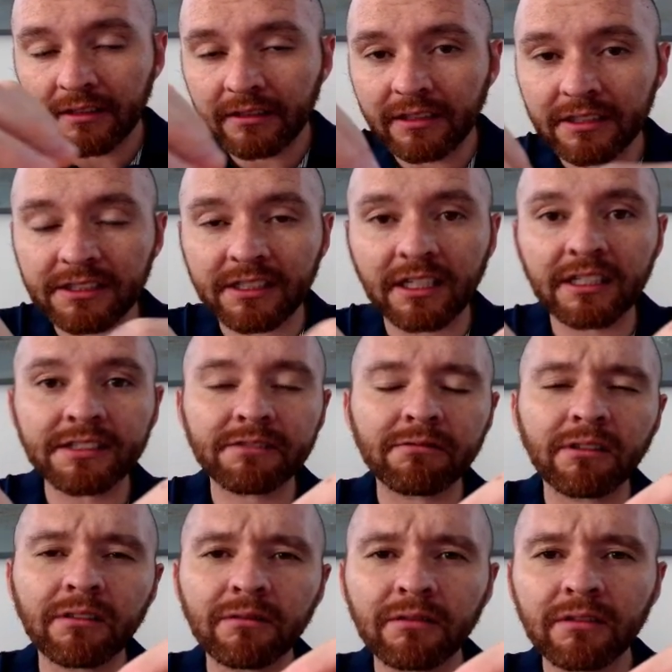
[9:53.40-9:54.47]
discuss,
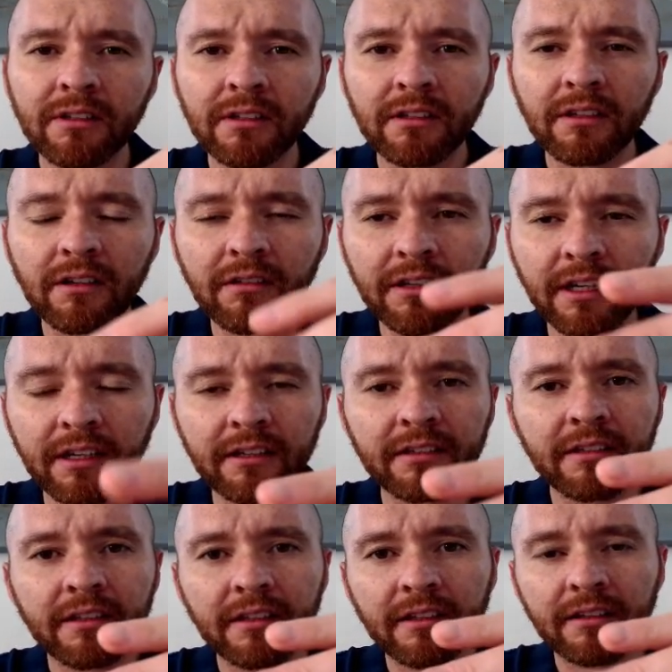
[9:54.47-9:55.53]

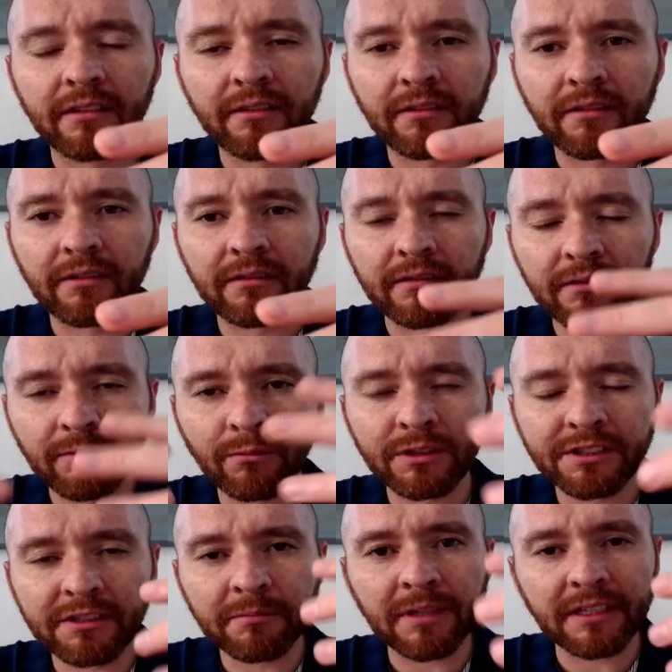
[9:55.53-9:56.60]
okay,
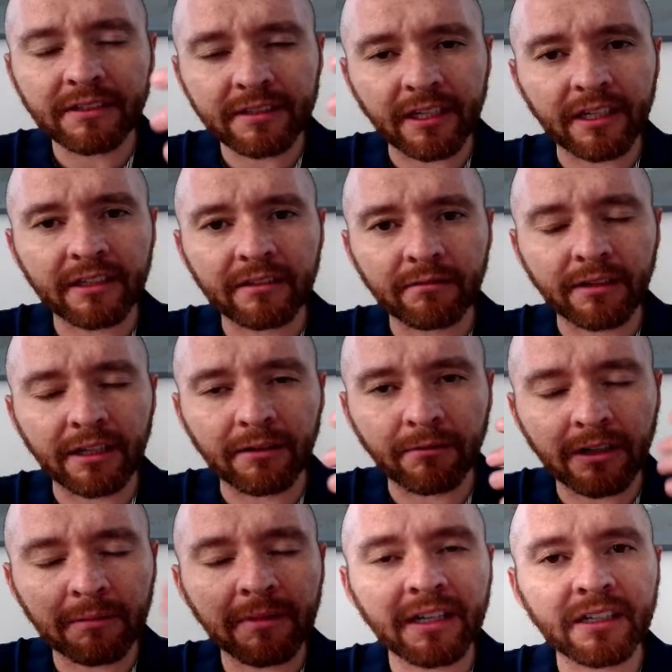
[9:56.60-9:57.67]
what's the main takeaway?
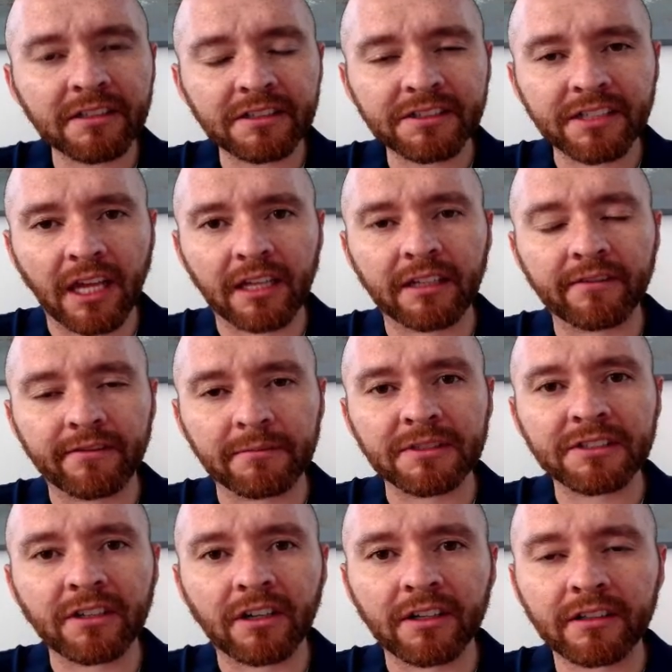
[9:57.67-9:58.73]
What am I understanding from
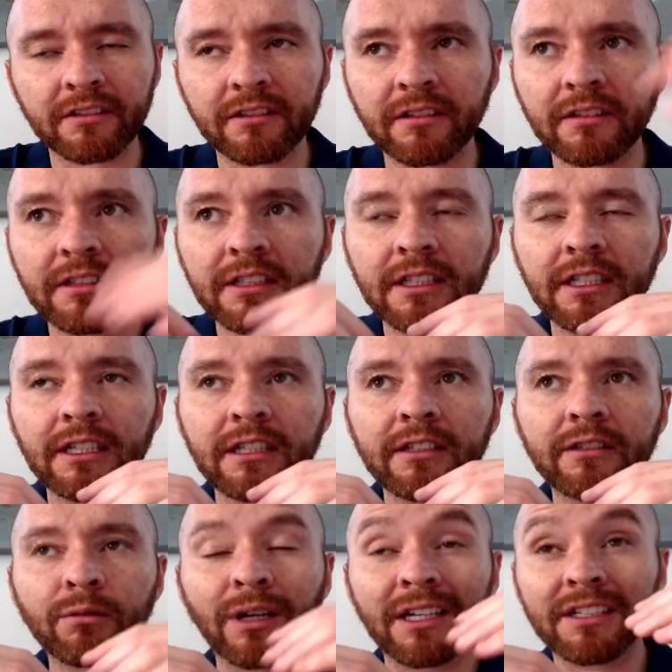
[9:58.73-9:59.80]
this article?
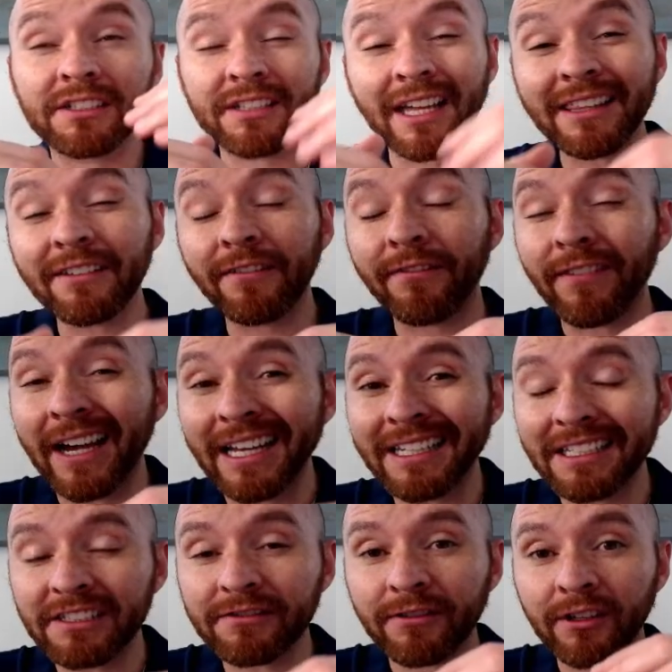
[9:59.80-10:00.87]
Do I understand the
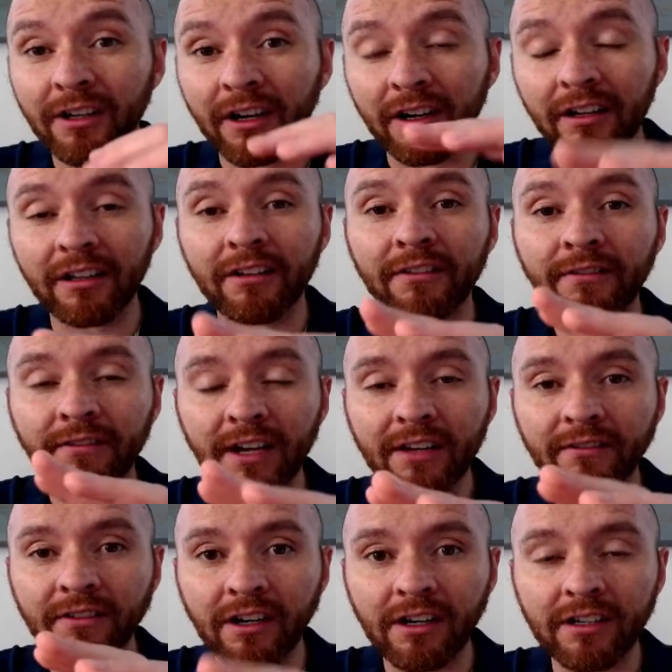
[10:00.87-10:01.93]
findings for all 5
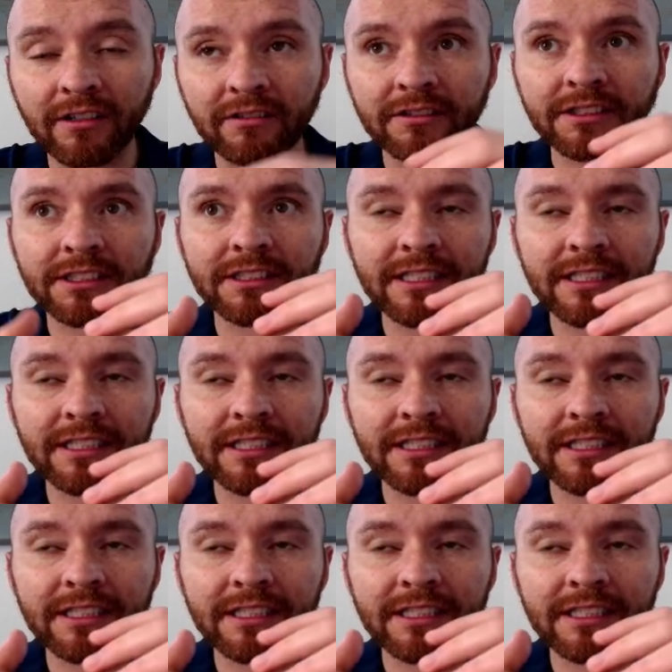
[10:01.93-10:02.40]
articles?